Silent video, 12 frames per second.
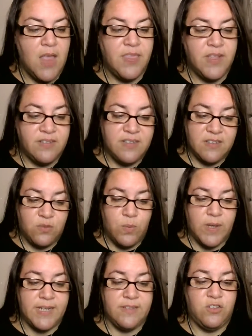The 6th
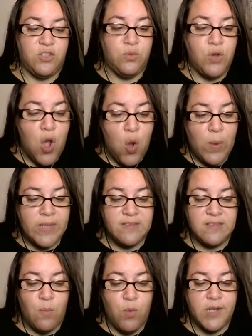one is you know when
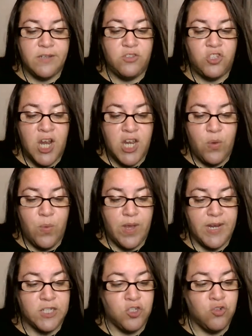someone is genuine
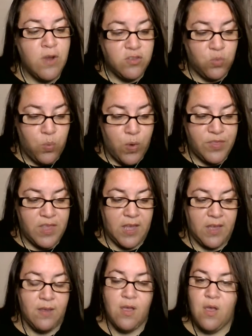and
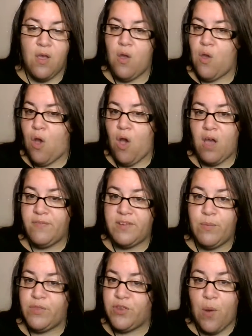trustworthy, often
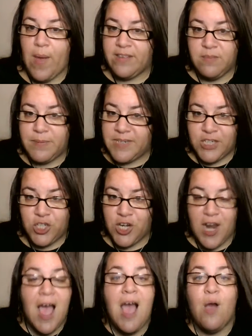with no explanation
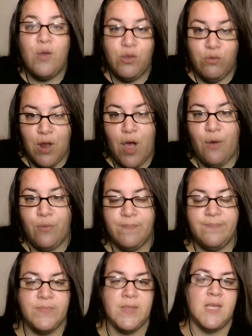how you know.
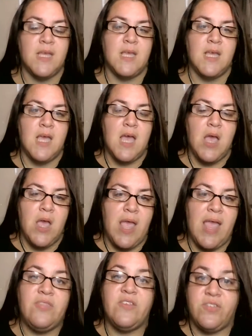
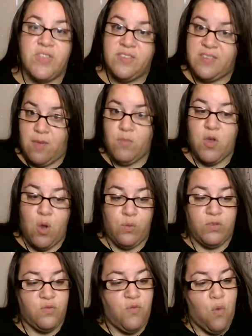And the same
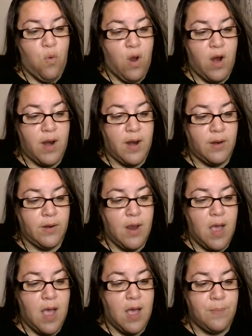goes for
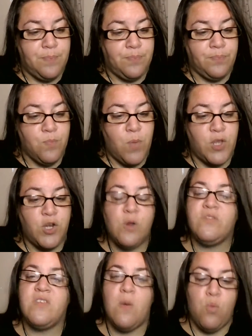when you know
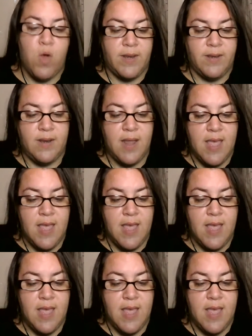someone